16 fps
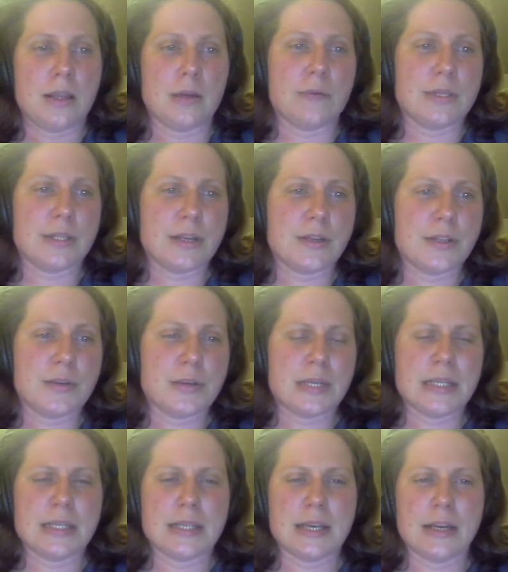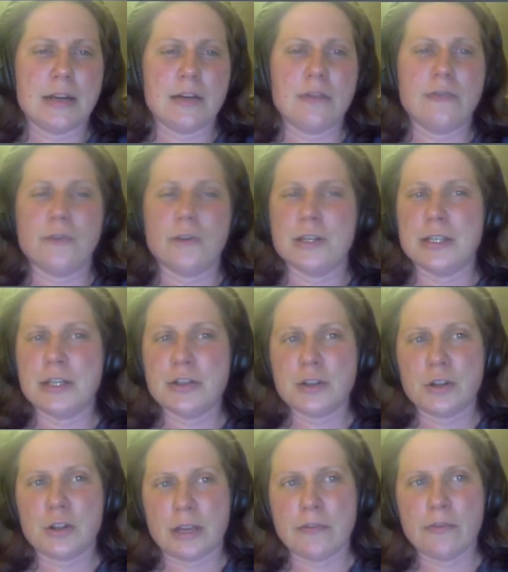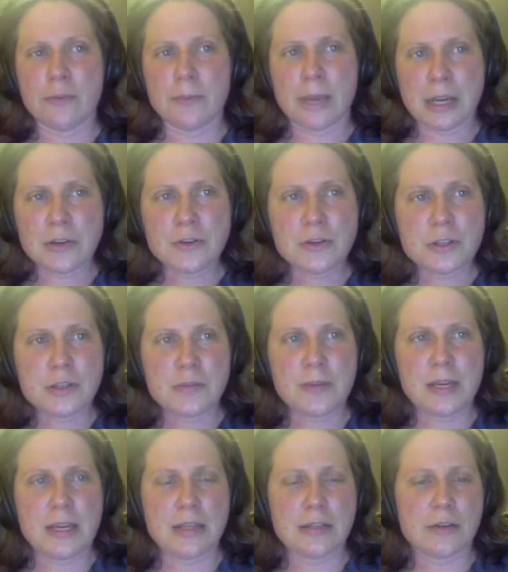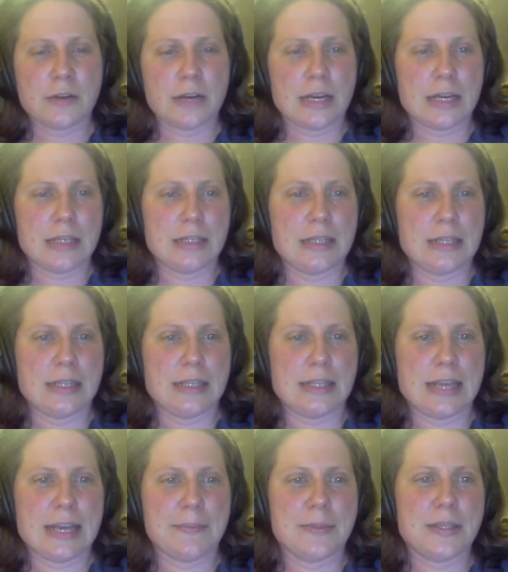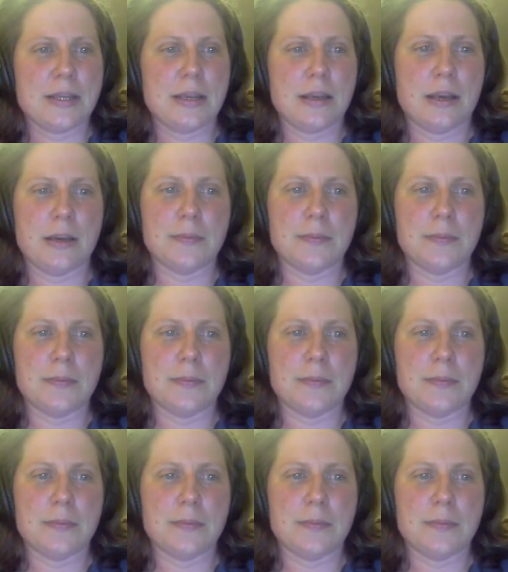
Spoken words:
There was also a desire for additional information to be integrated into these apps.